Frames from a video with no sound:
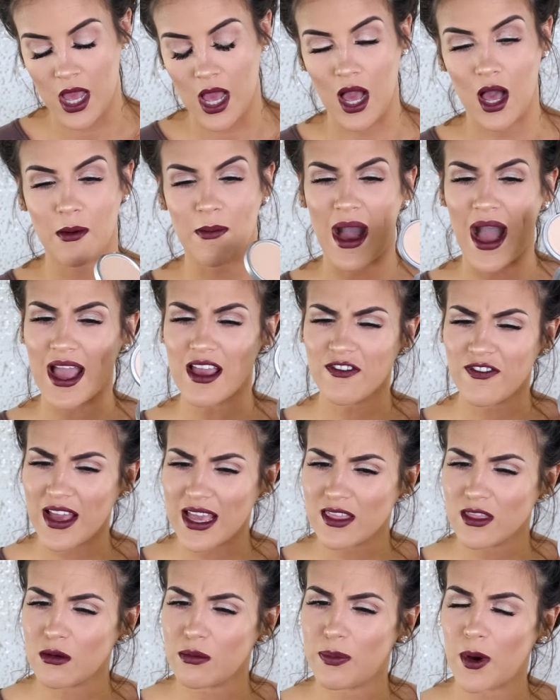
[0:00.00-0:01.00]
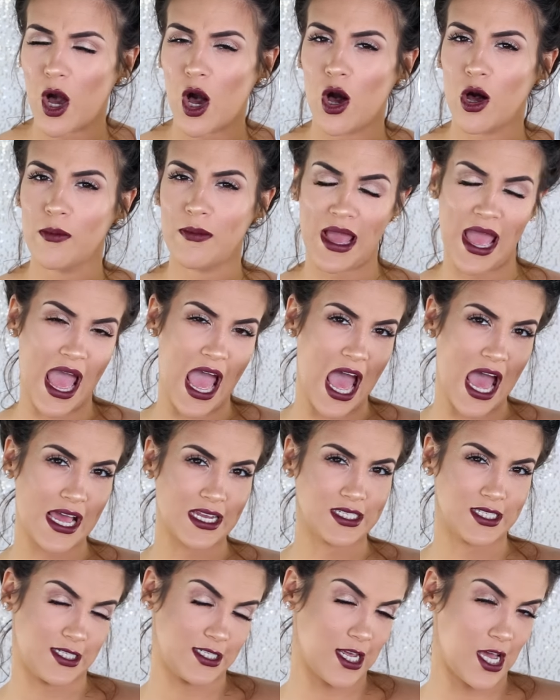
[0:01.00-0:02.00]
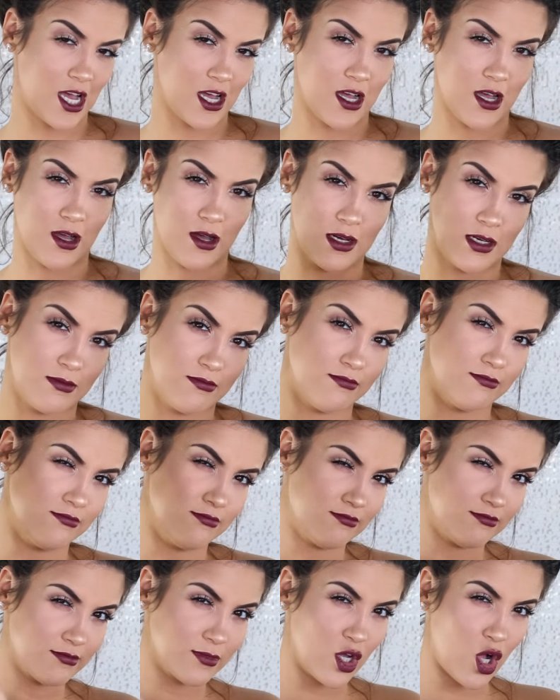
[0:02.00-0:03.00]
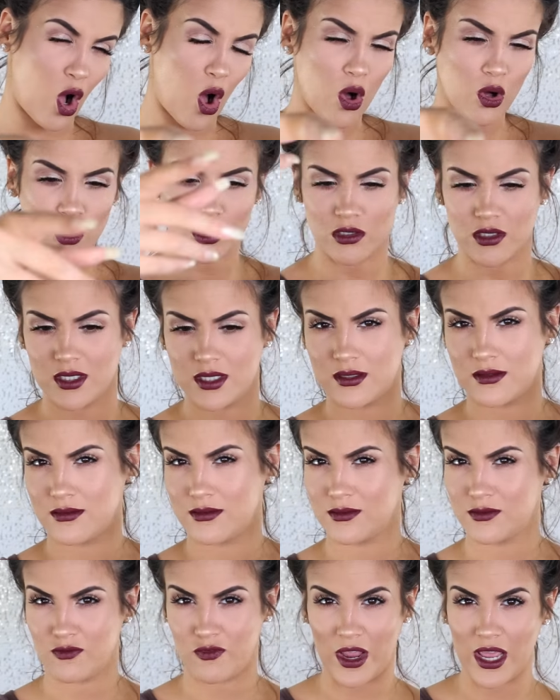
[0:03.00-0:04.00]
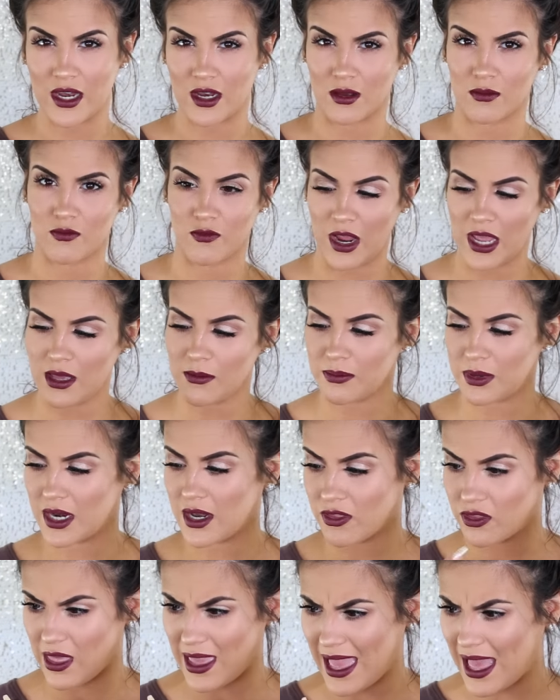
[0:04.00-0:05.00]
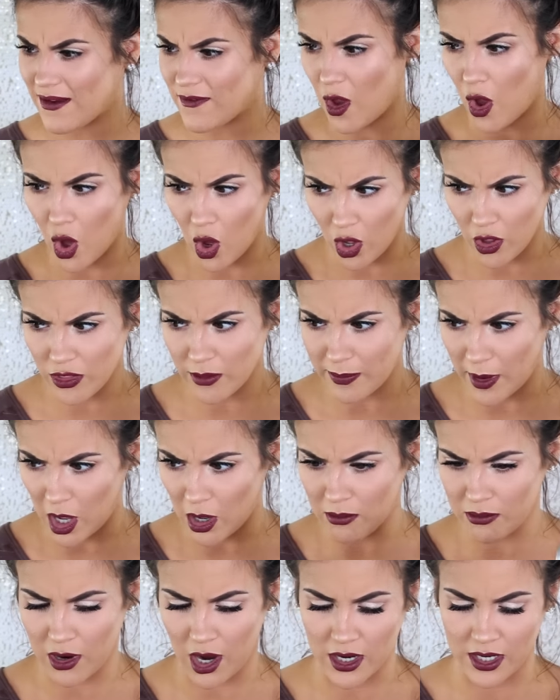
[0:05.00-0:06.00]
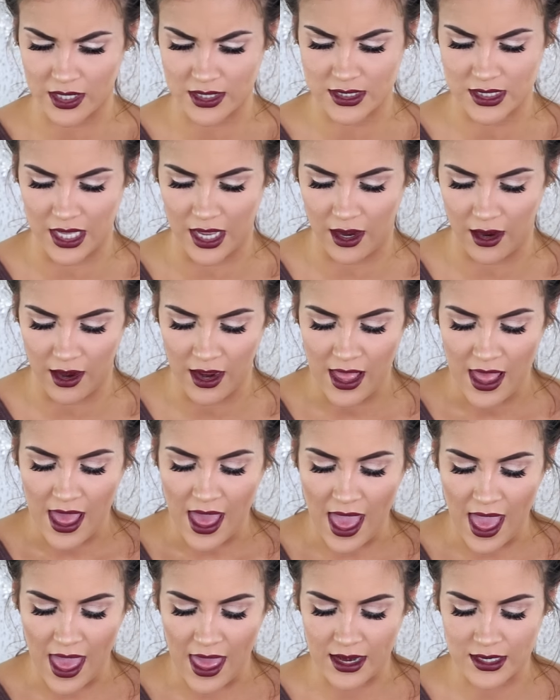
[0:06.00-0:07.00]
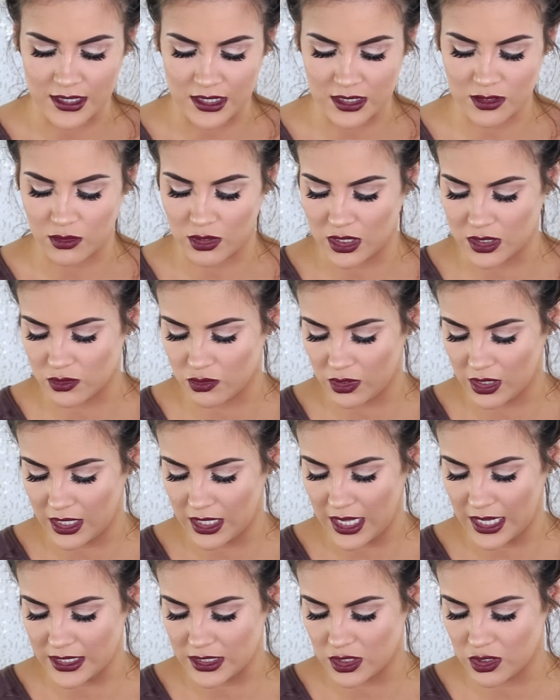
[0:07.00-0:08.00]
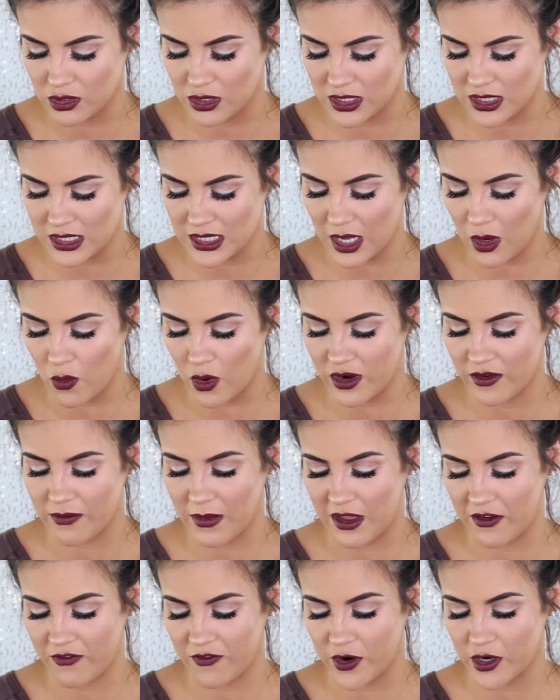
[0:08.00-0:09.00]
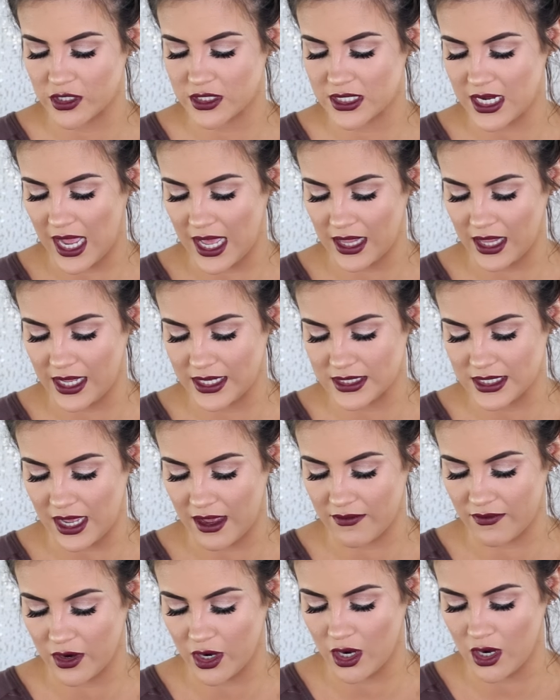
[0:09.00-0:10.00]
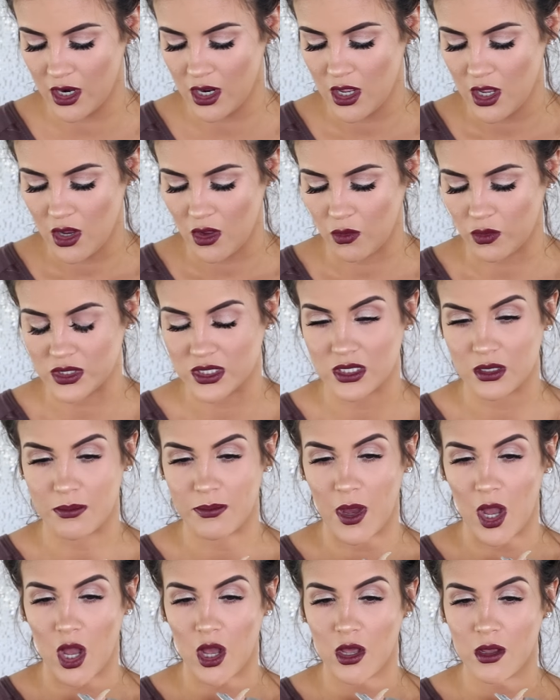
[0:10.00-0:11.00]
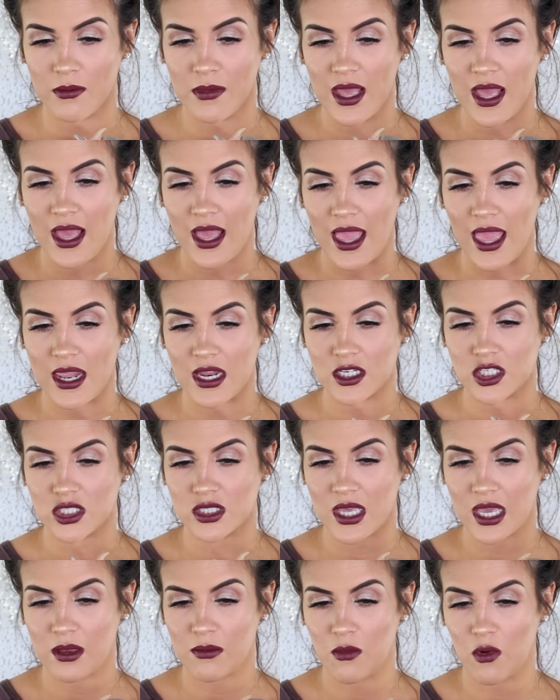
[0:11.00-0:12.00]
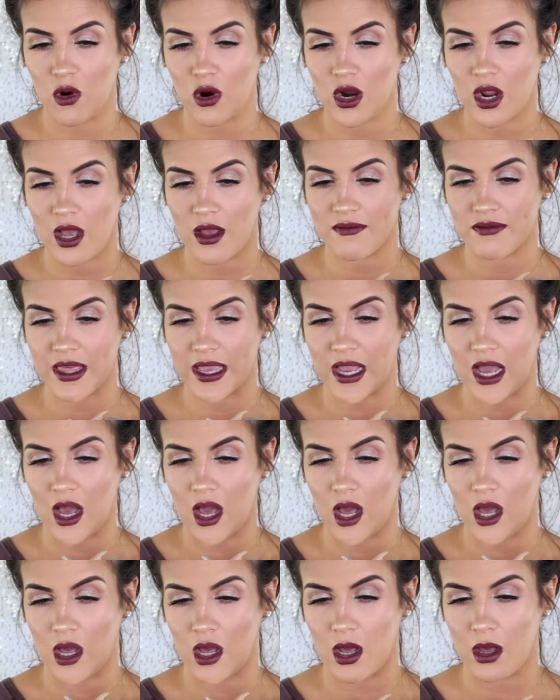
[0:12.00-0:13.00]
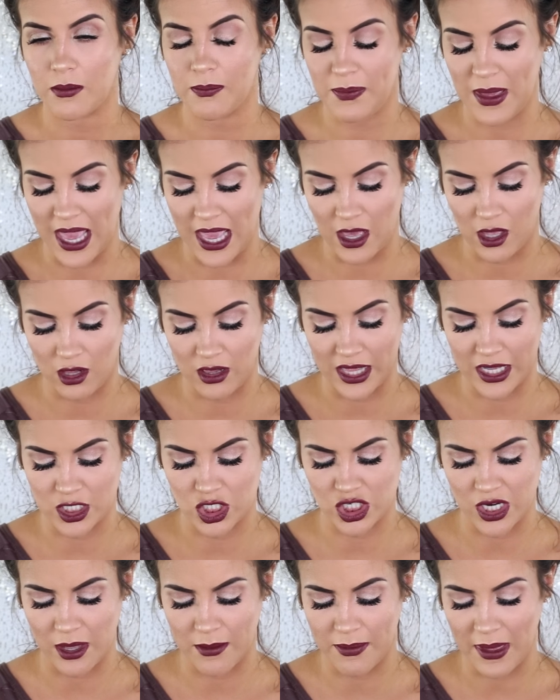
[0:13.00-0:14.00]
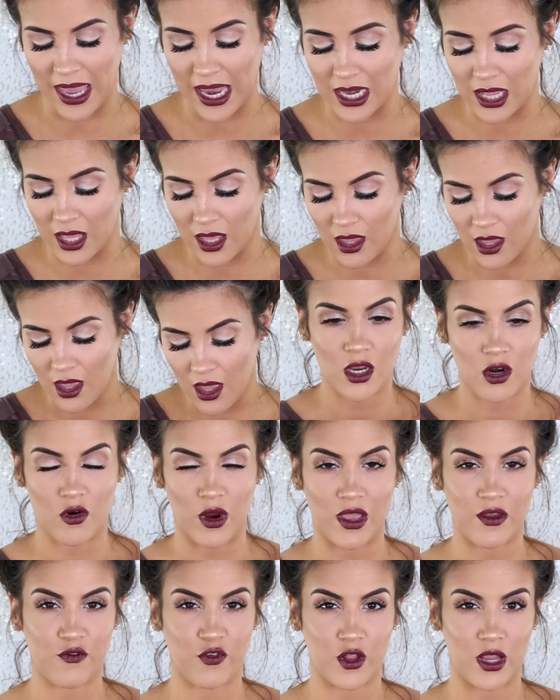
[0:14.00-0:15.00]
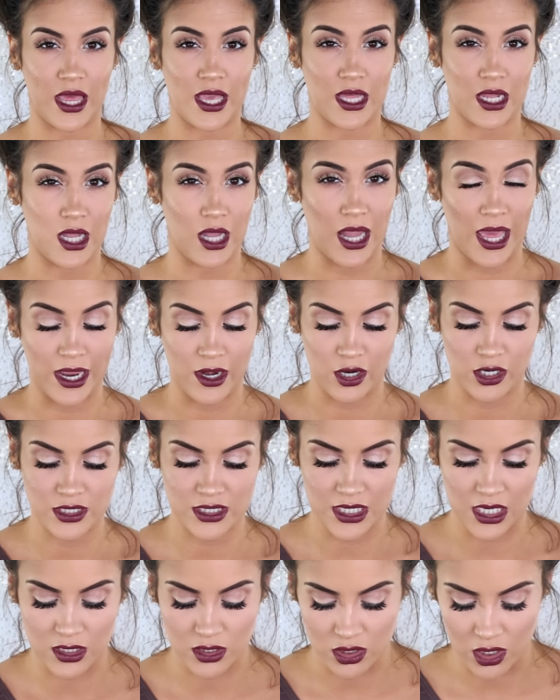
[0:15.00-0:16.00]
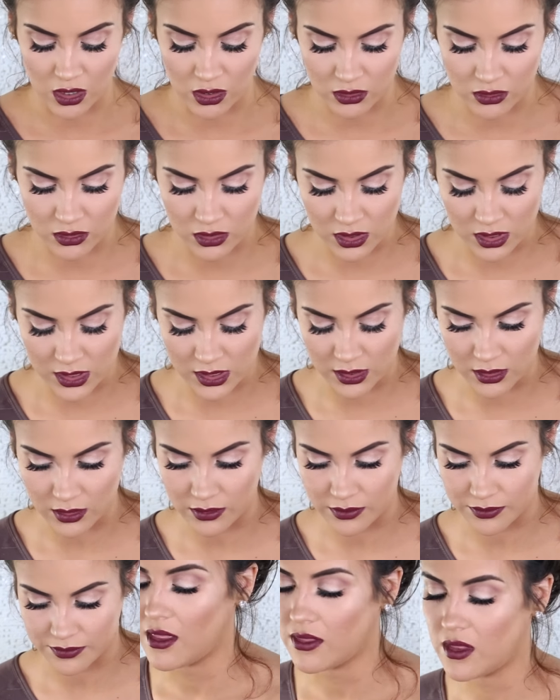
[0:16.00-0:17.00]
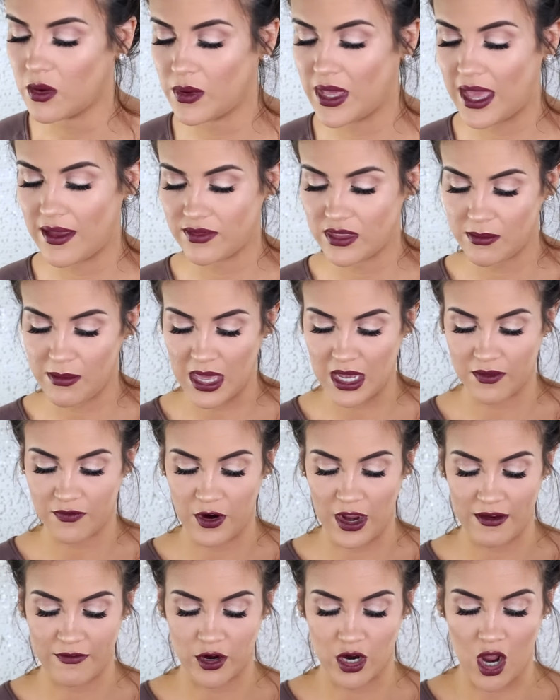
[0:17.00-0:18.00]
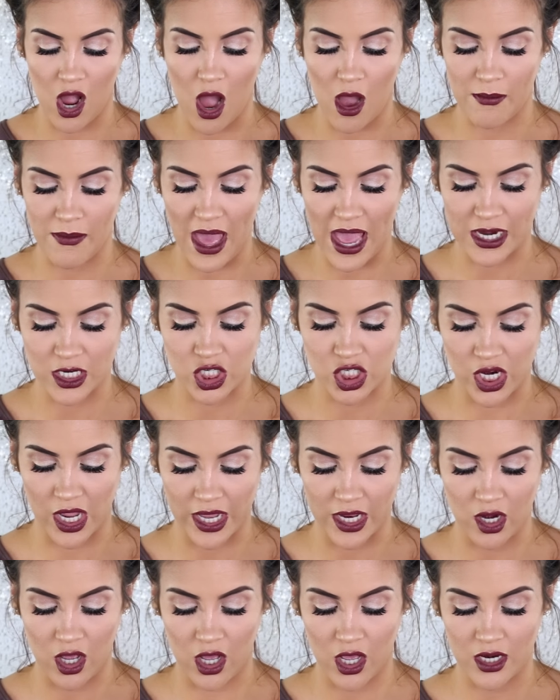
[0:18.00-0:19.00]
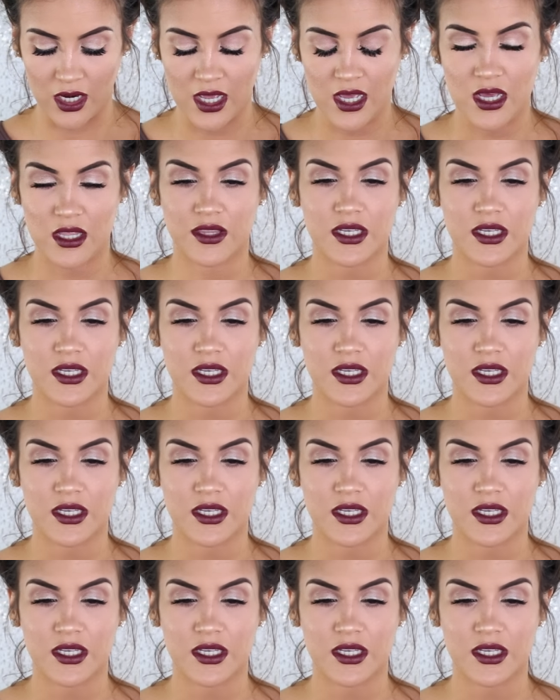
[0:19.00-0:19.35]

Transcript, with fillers: Um, I find The Balm at um, Kohl's random, right? But they have all the Balm products there, and this one is really nice too. This is like one of my first highlights ever was the balm and it's just like more of like a pale like champagne great for like lighter skin tones then we have the Make Up For Ever Compact Shine On.